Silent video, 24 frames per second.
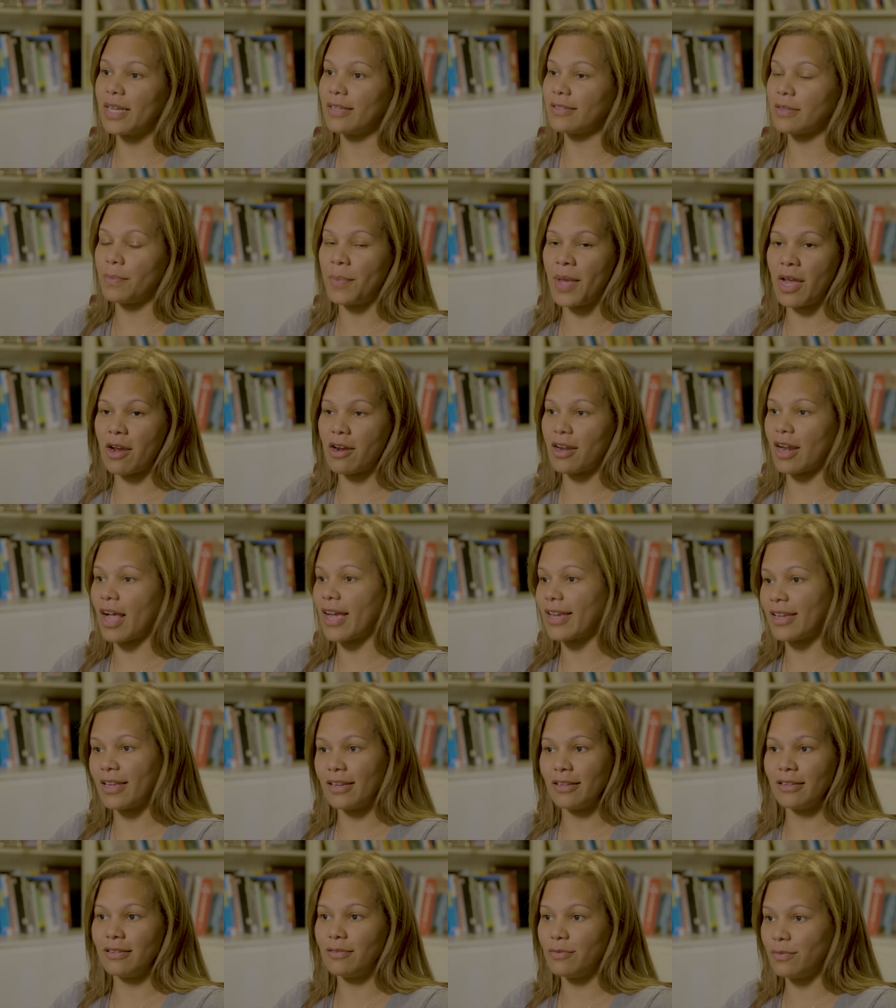As a
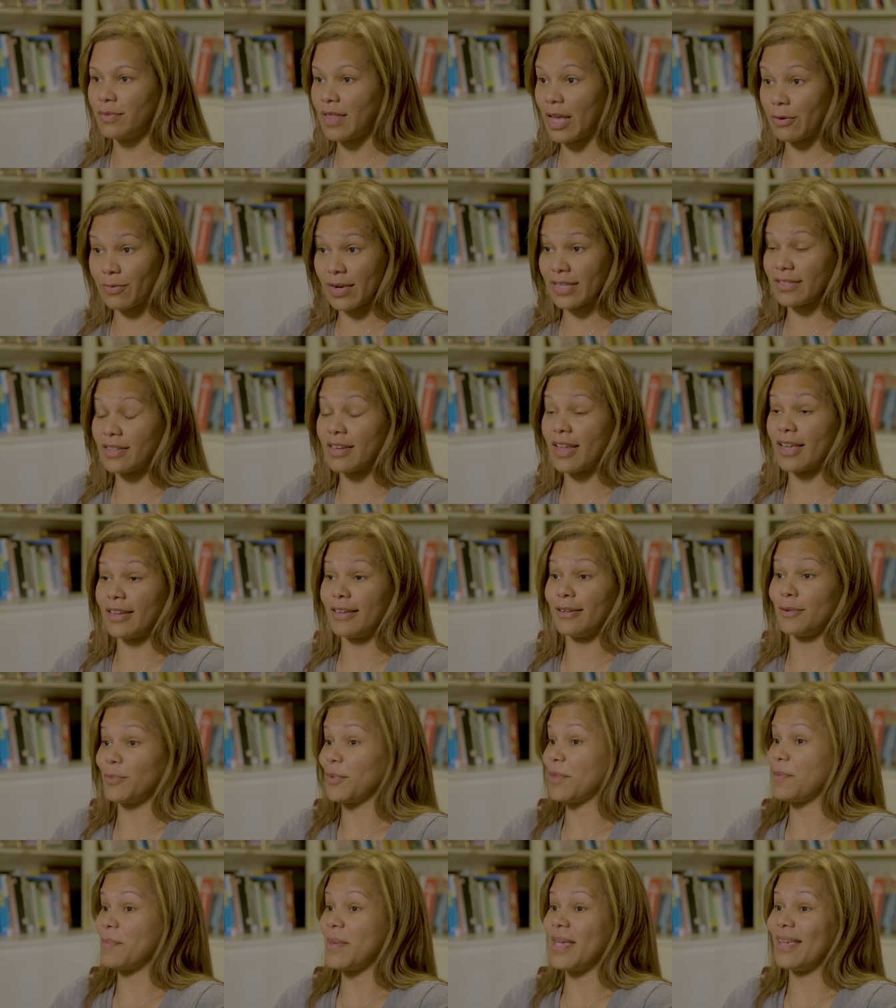parent, that
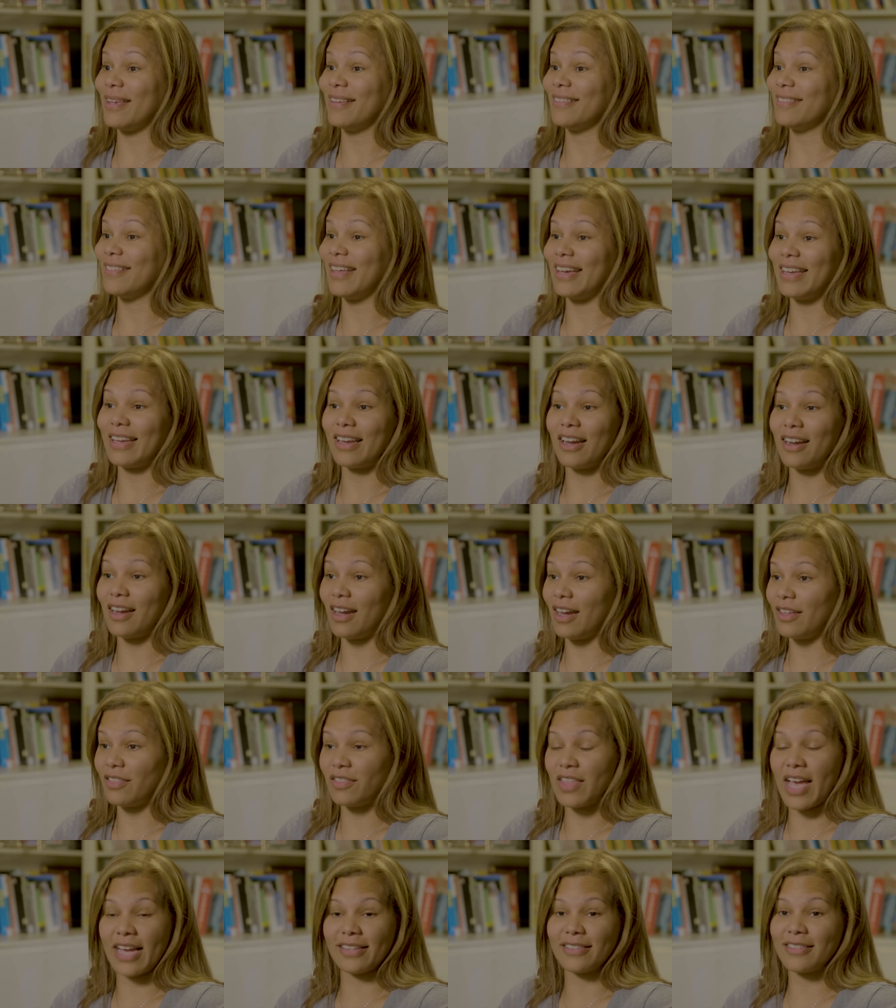resonated with me. Like,
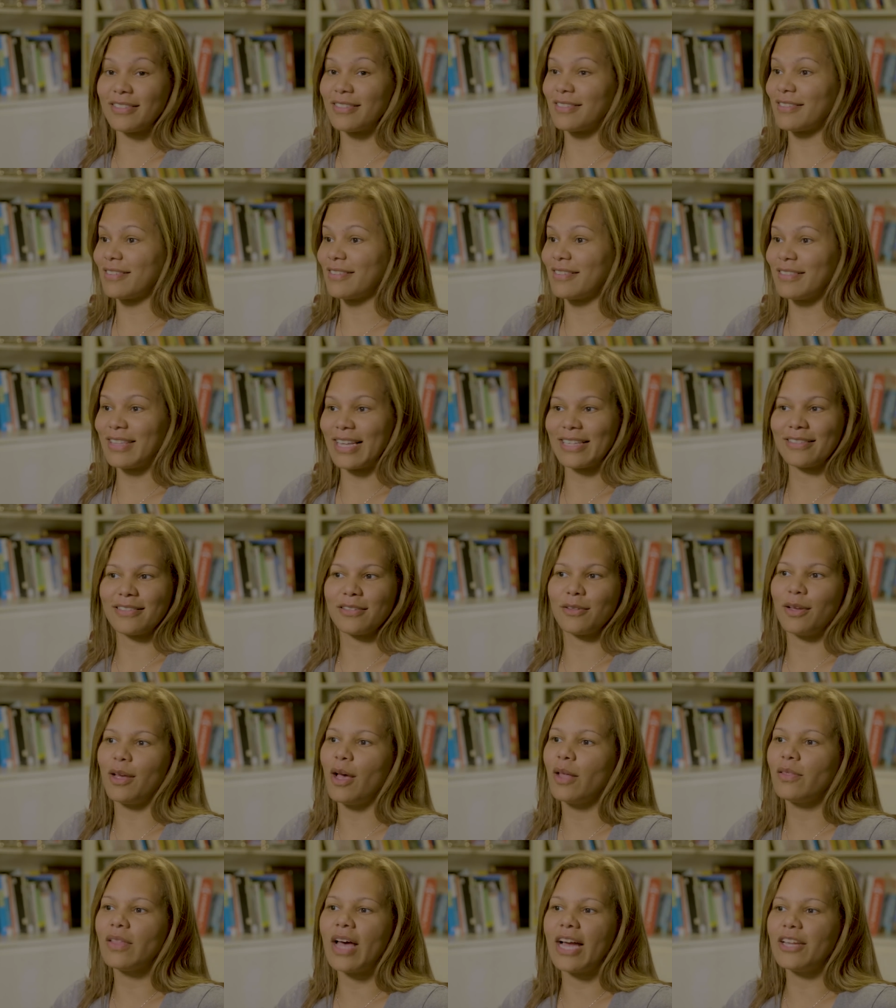that's
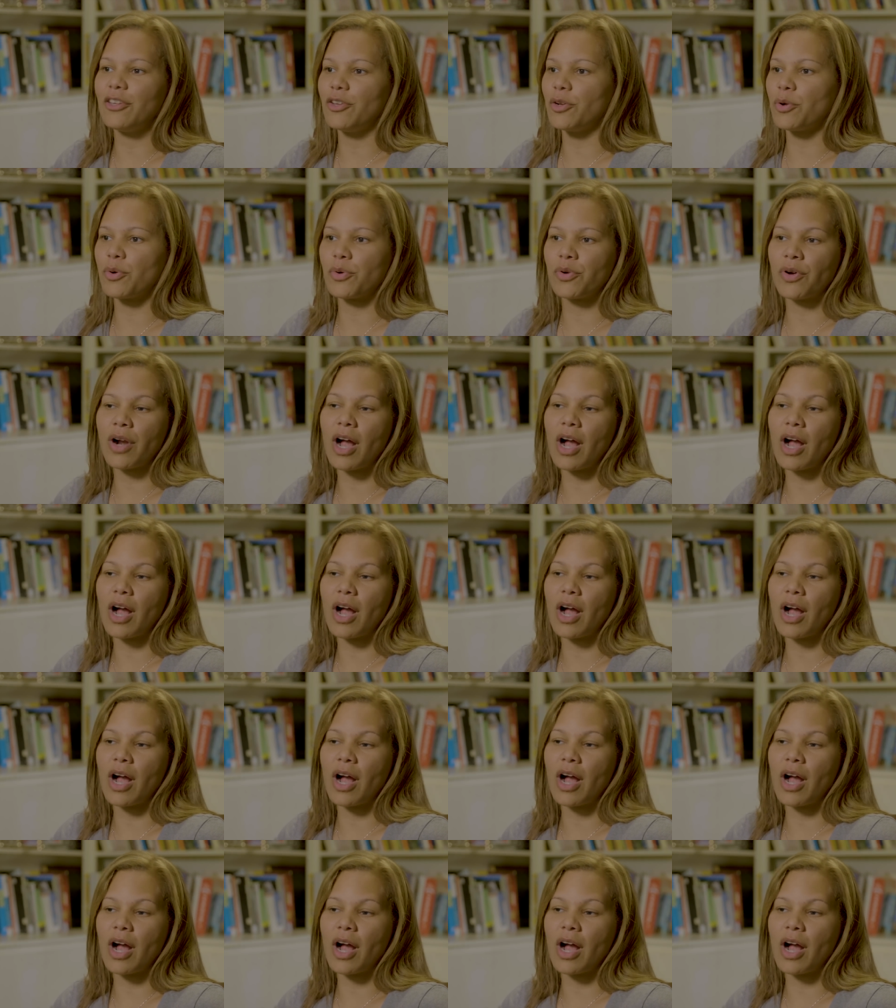a line you don't